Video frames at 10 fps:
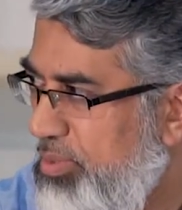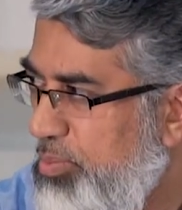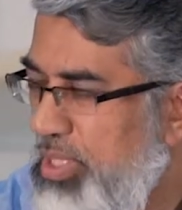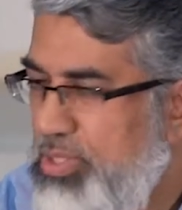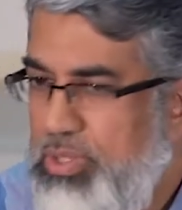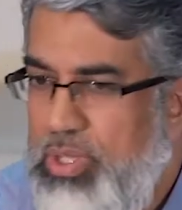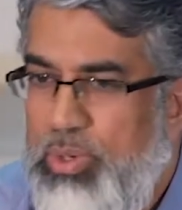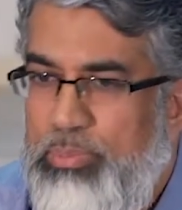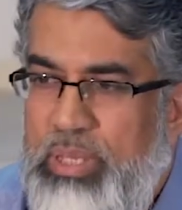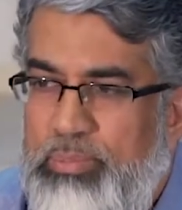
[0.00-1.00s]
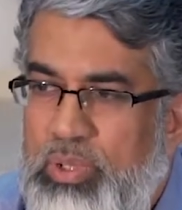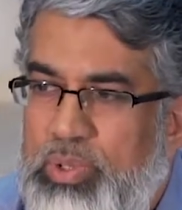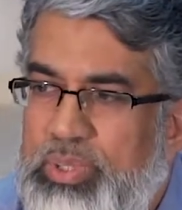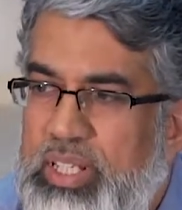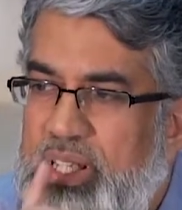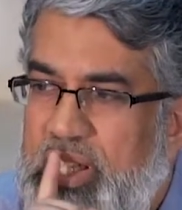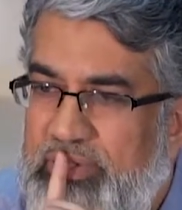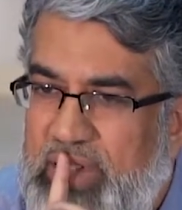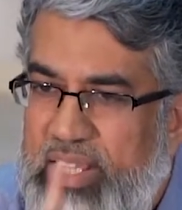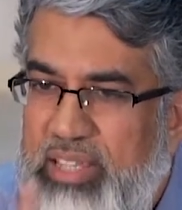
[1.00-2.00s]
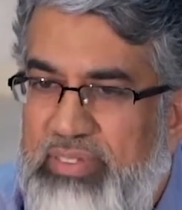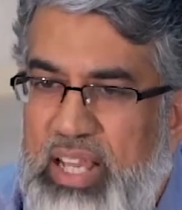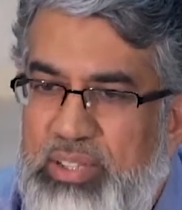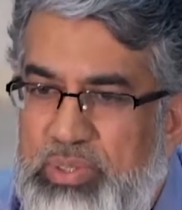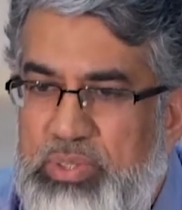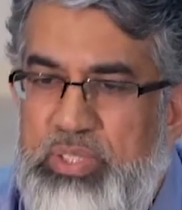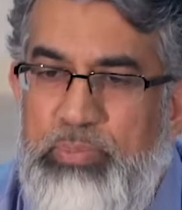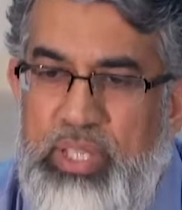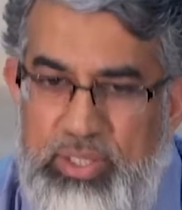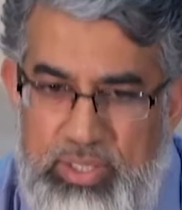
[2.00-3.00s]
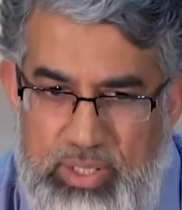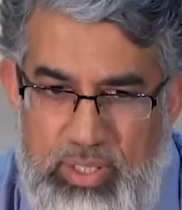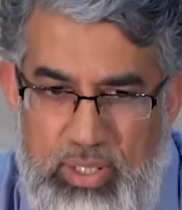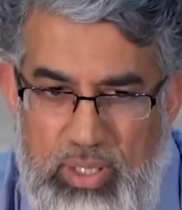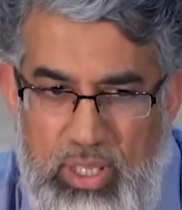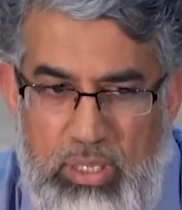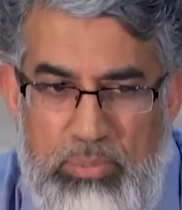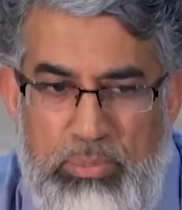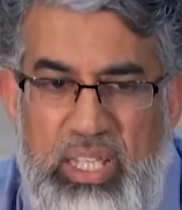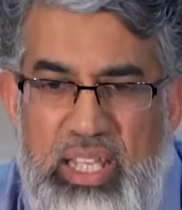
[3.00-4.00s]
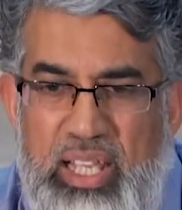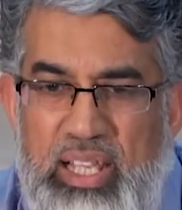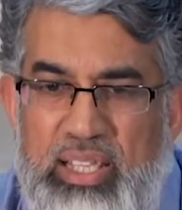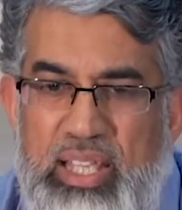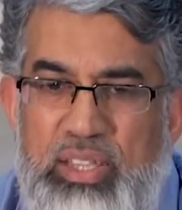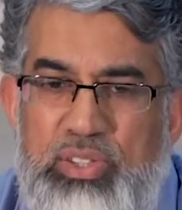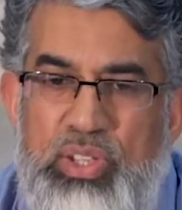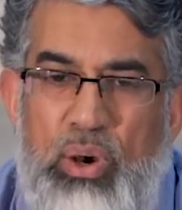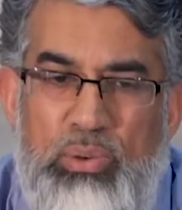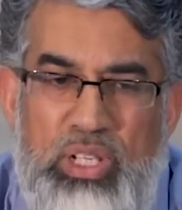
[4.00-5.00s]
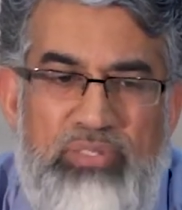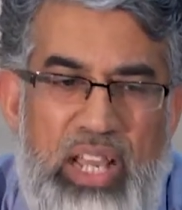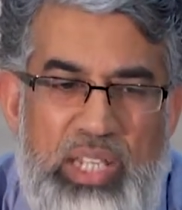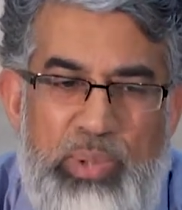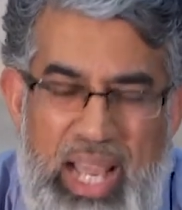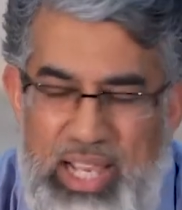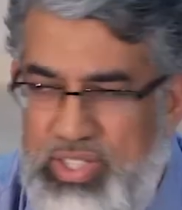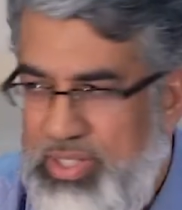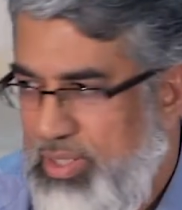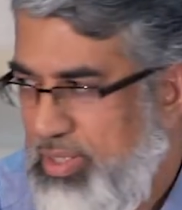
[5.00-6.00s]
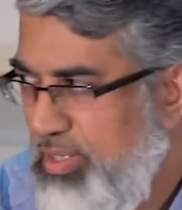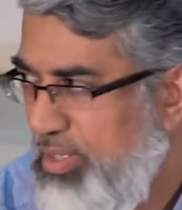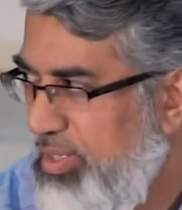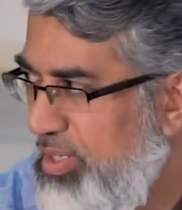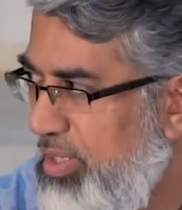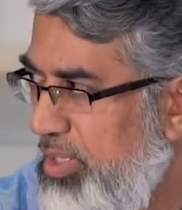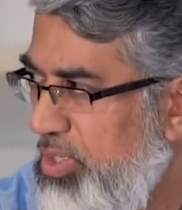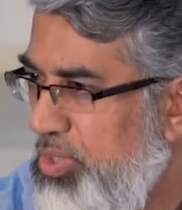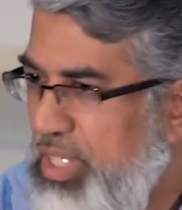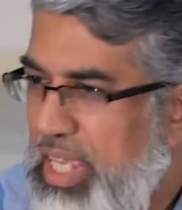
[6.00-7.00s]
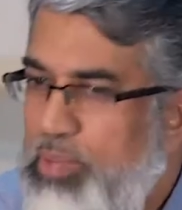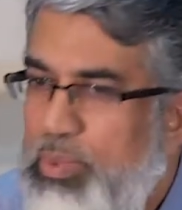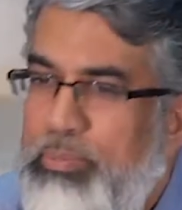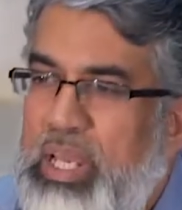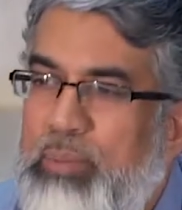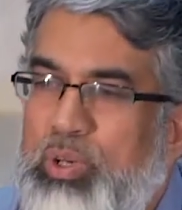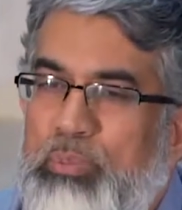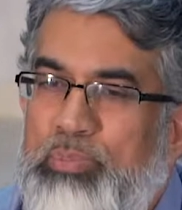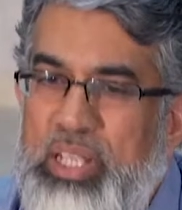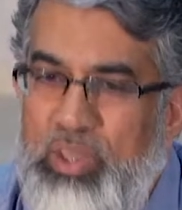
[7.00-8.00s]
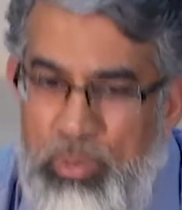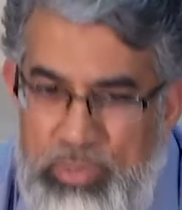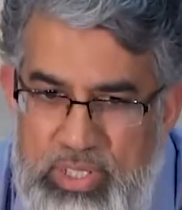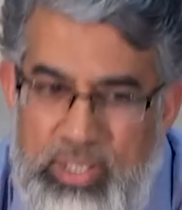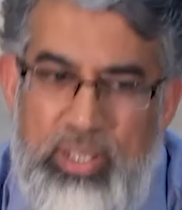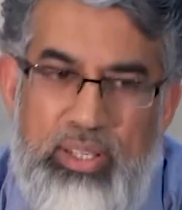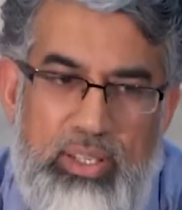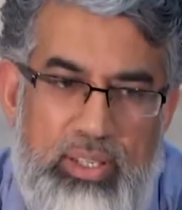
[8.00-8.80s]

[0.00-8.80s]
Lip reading: We used to know a people who didn't give any value to speech. Meaning they used to only value action. Today we become complete opposite.